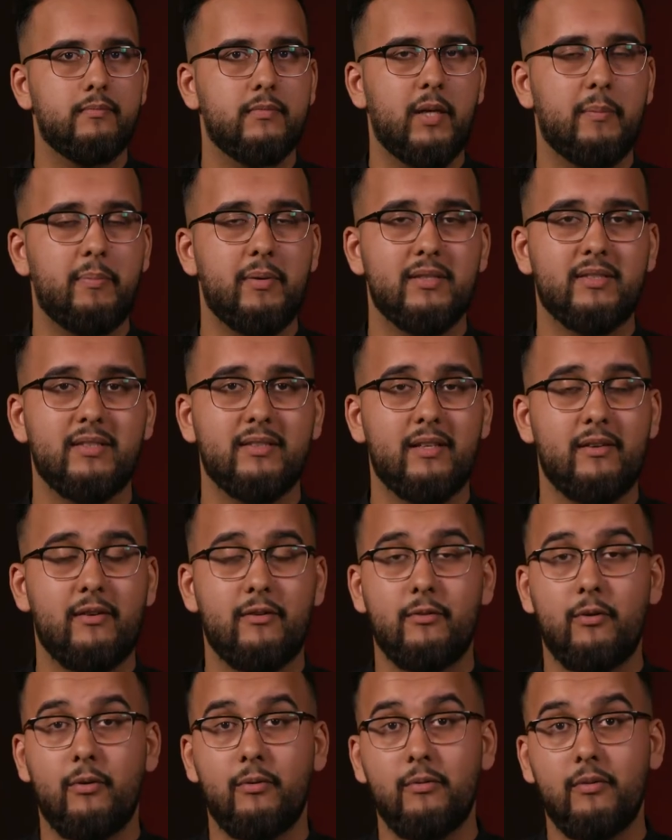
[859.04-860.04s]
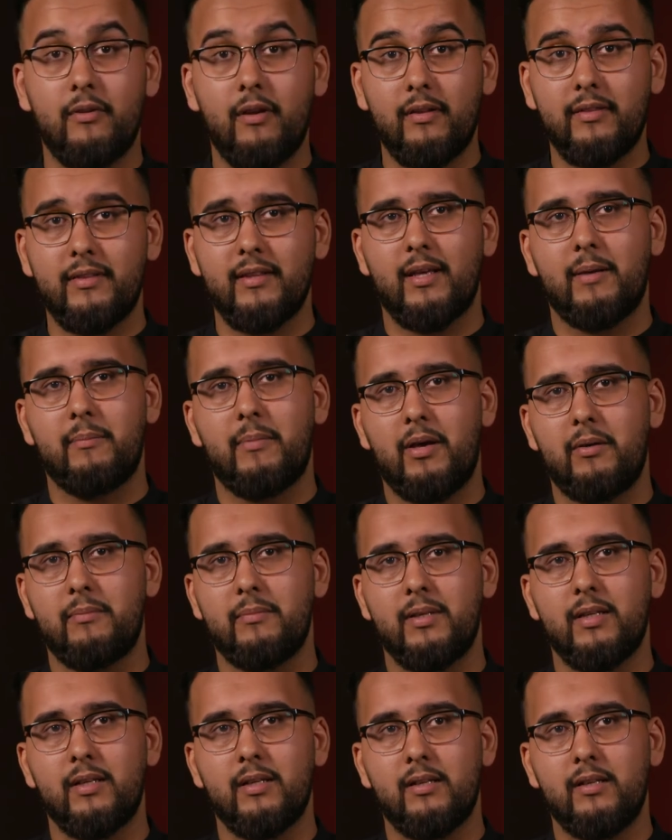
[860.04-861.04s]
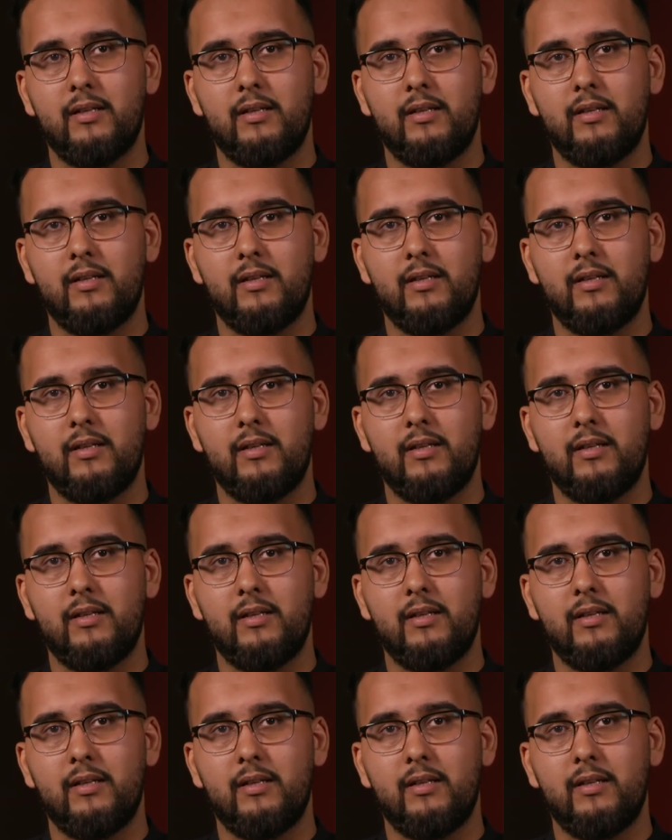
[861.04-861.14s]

That person didn't know nothing about me.